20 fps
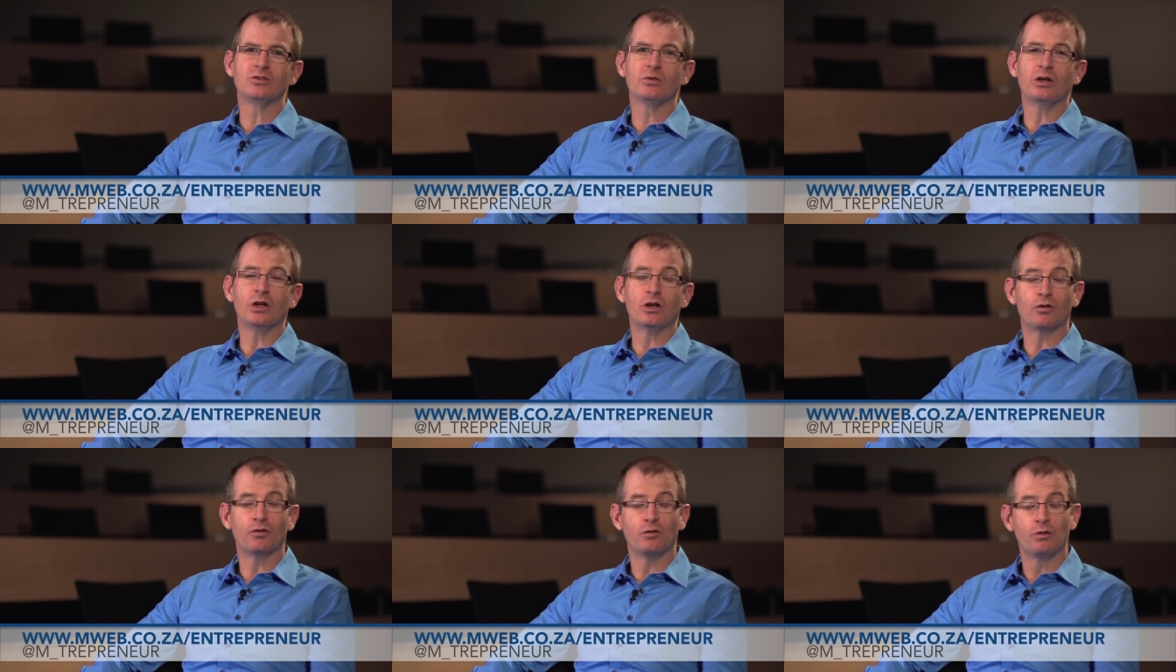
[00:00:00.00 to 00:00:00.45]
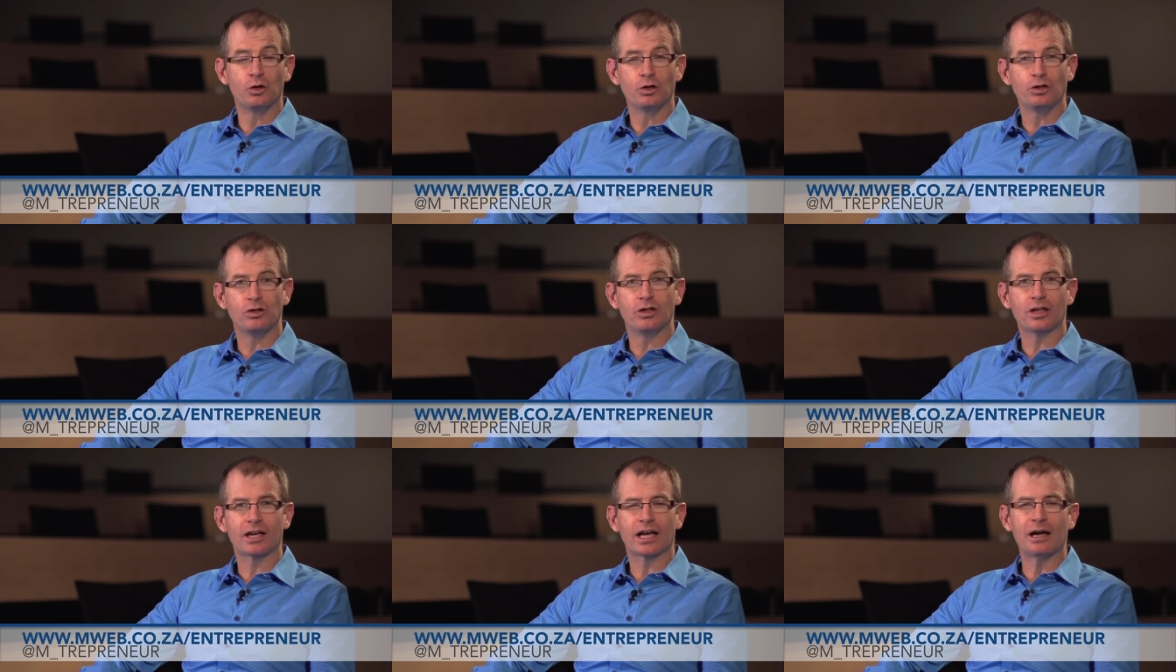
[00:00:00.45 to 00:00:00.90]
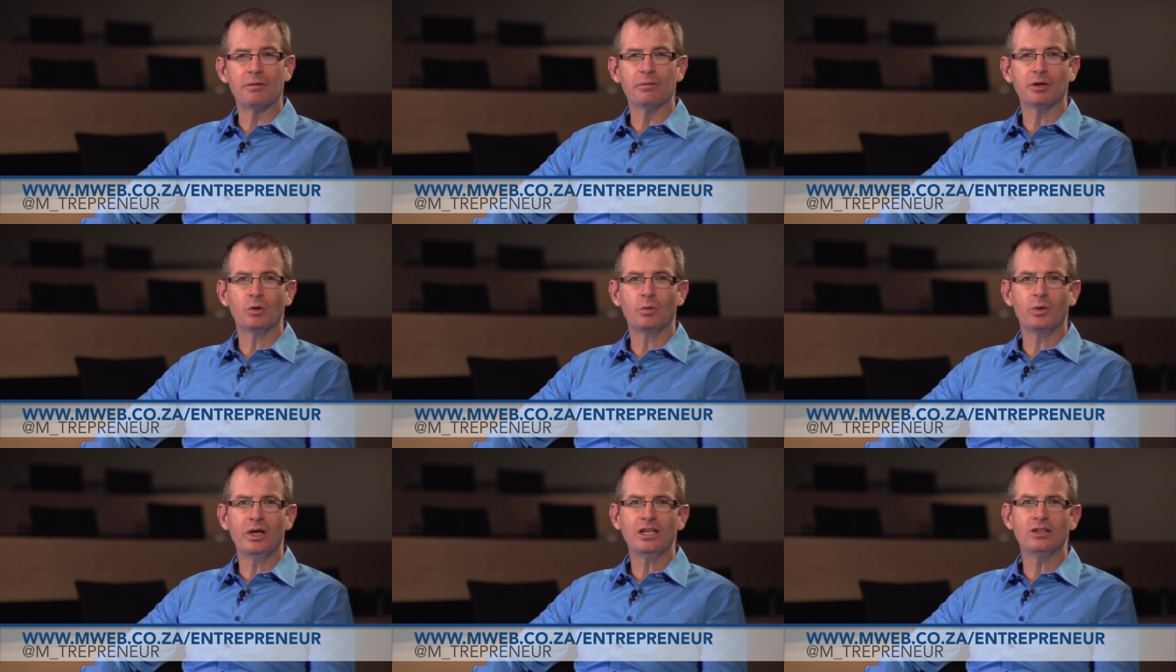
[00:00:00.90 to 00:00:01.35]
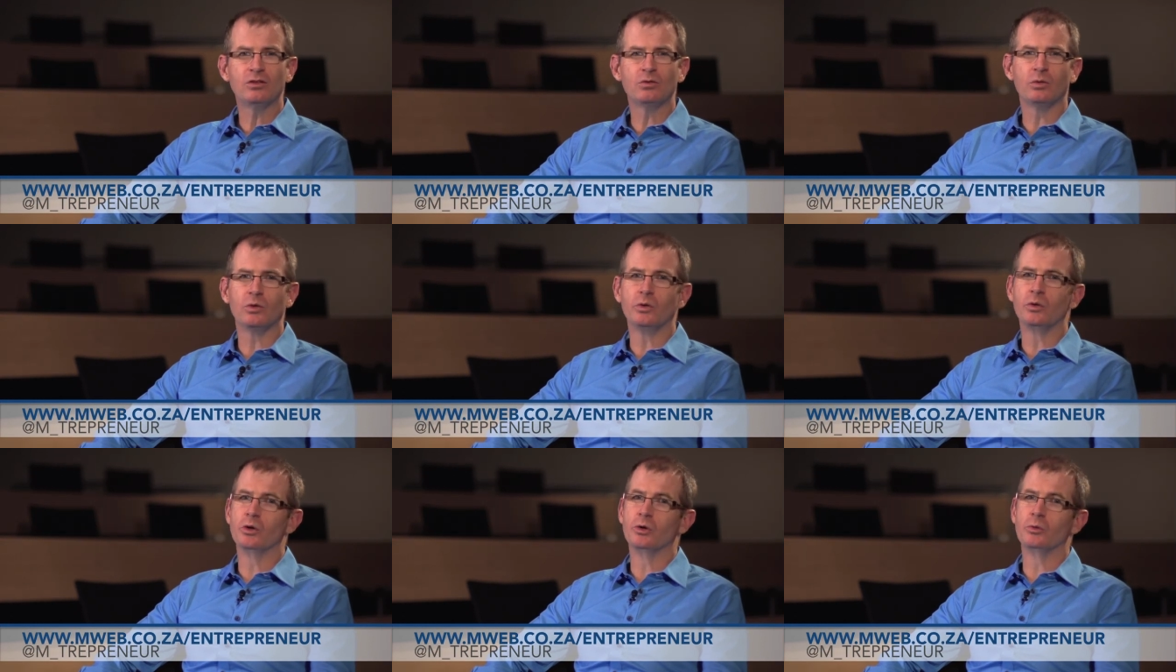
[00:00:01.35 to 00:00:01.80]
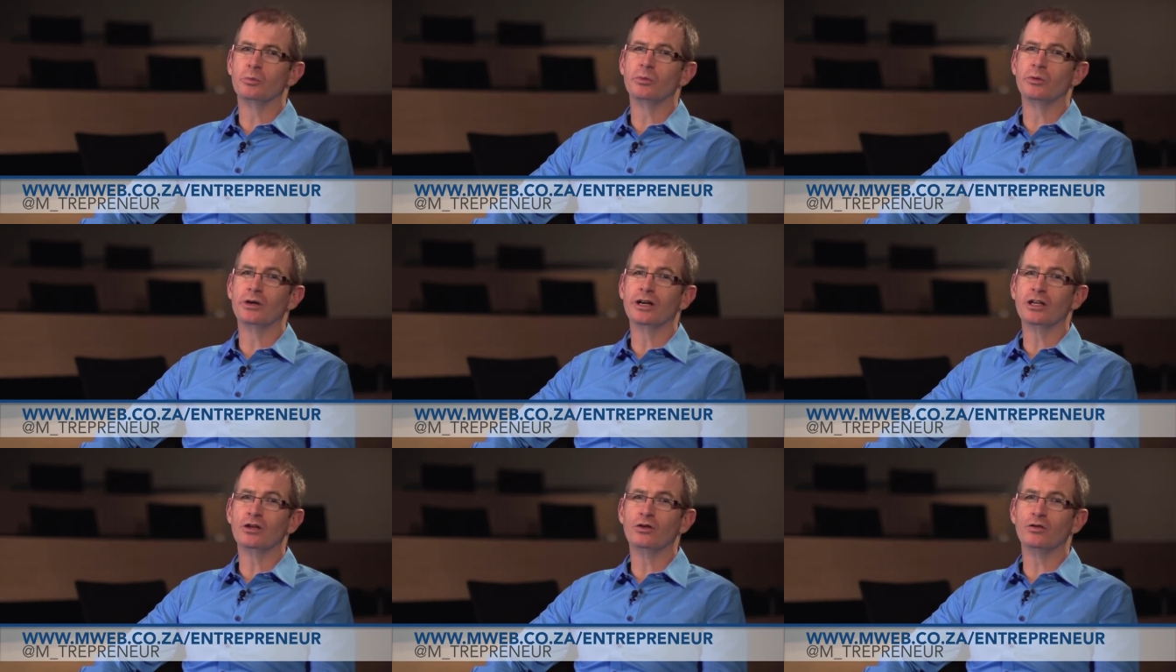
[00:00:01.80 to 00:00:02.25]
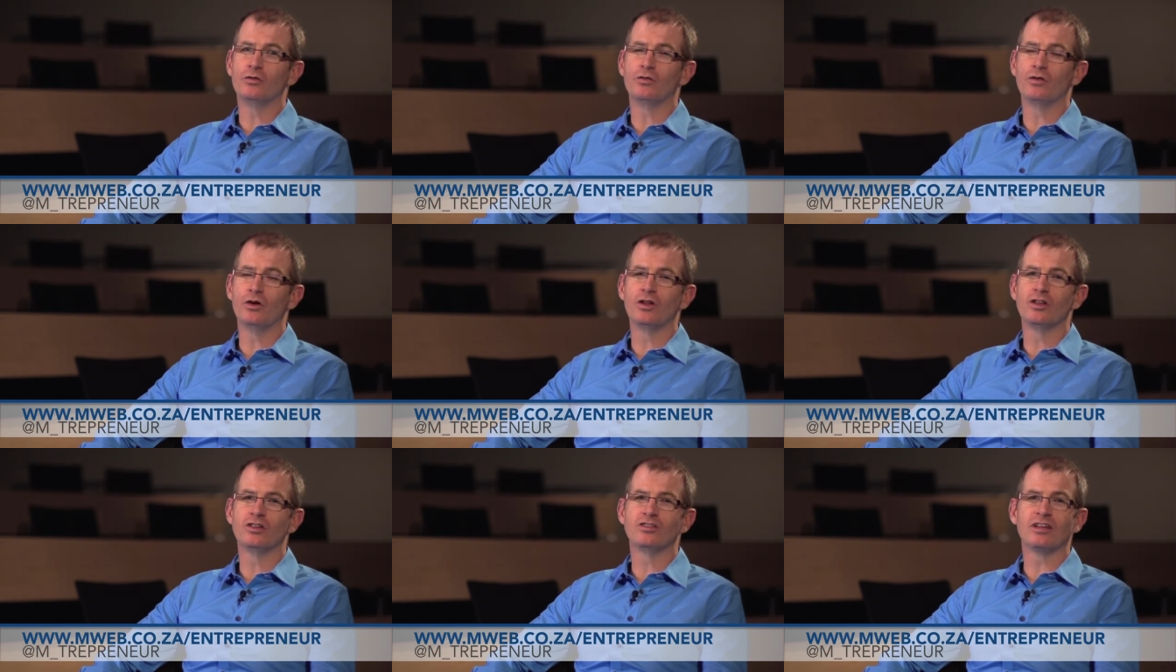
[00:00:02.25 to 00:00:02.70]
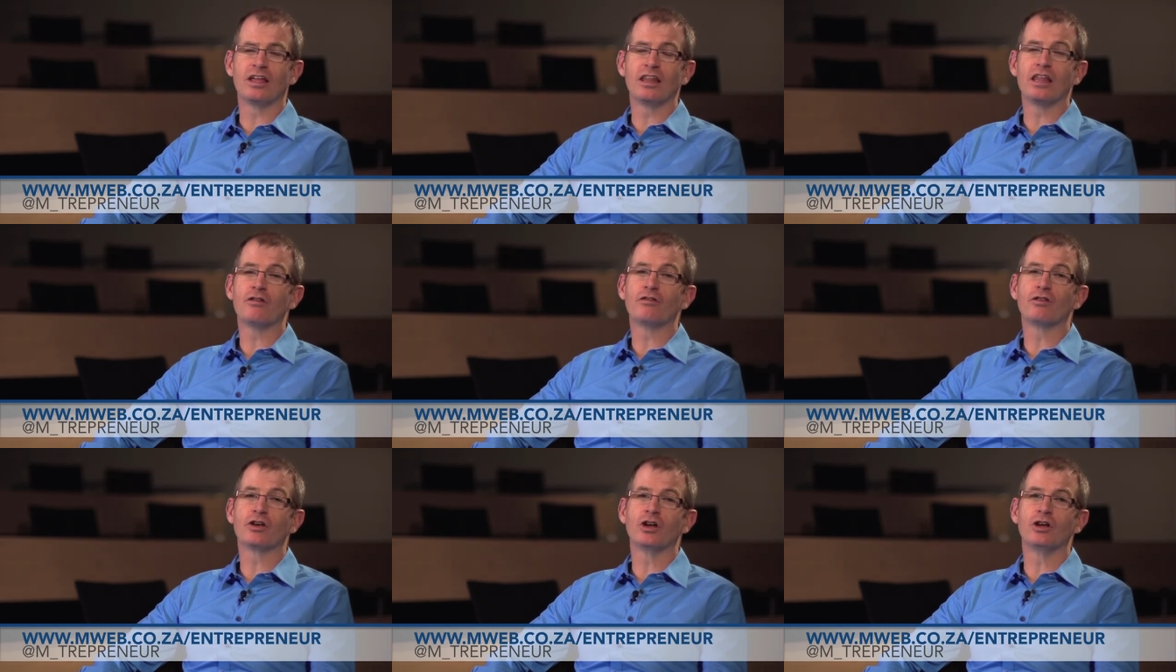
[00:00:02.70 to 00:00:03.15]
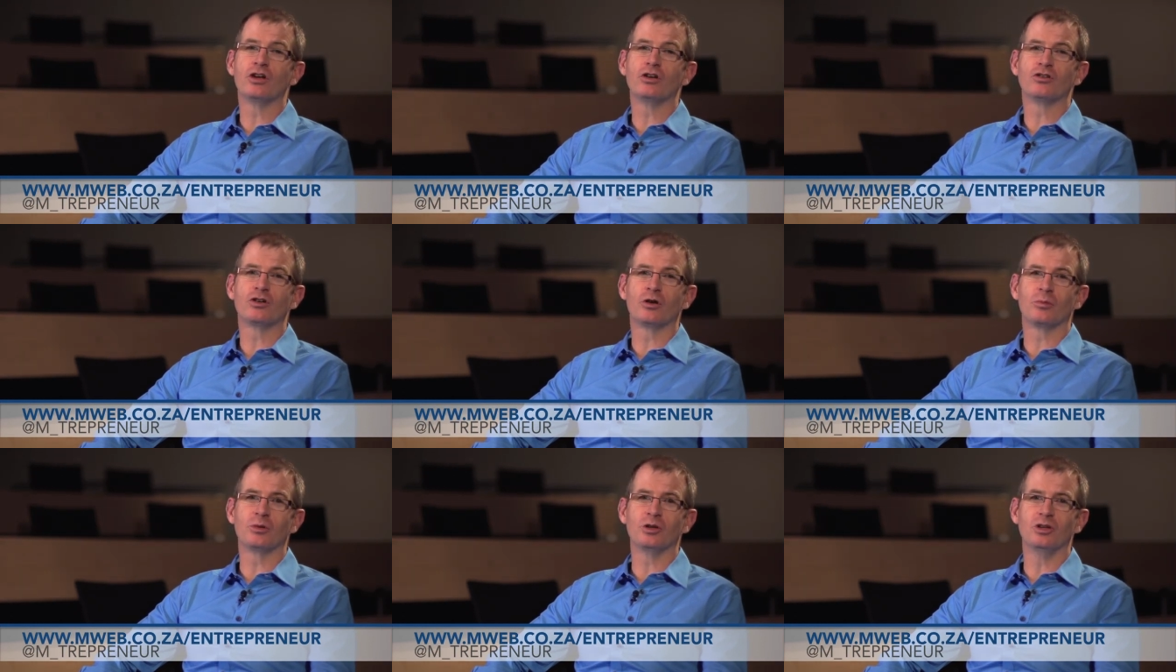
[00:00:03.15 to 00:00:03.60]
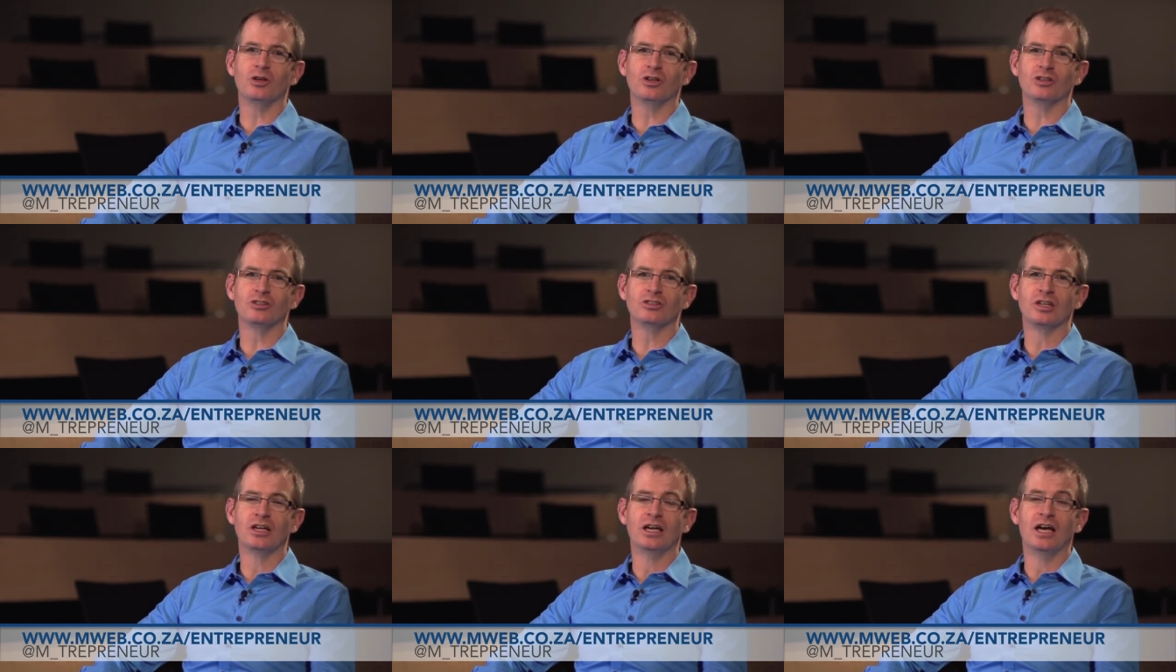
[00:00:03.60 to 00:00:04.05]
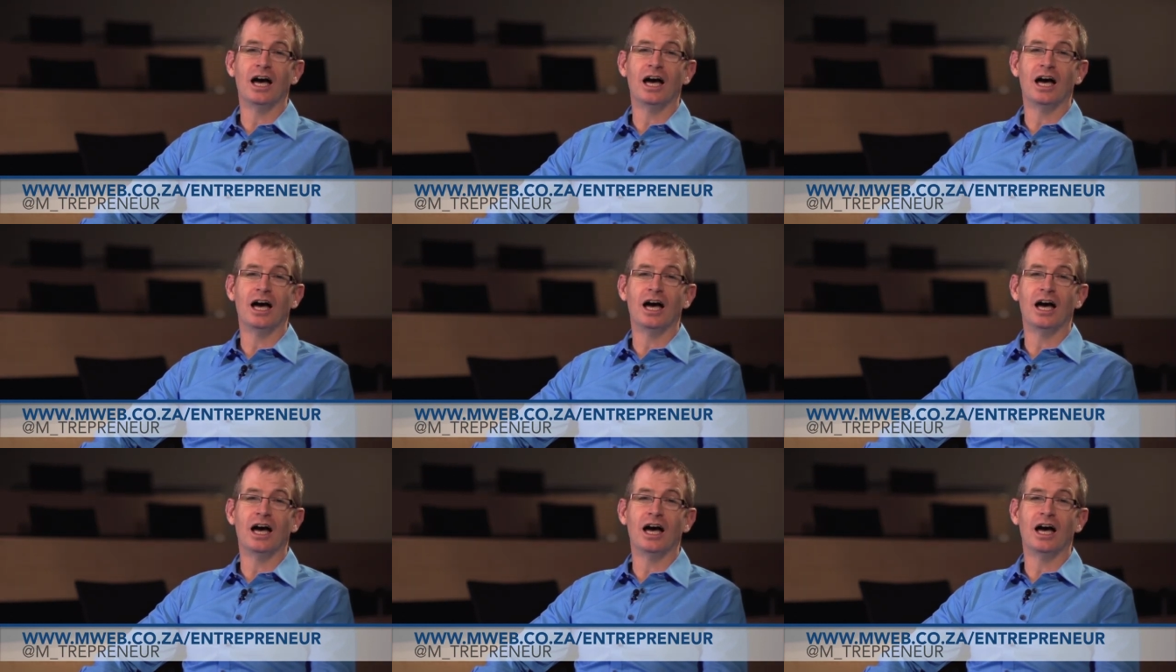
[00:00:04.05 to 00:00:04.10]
We look forward to the coming weeks. We will bring you further South African entrepreneurs.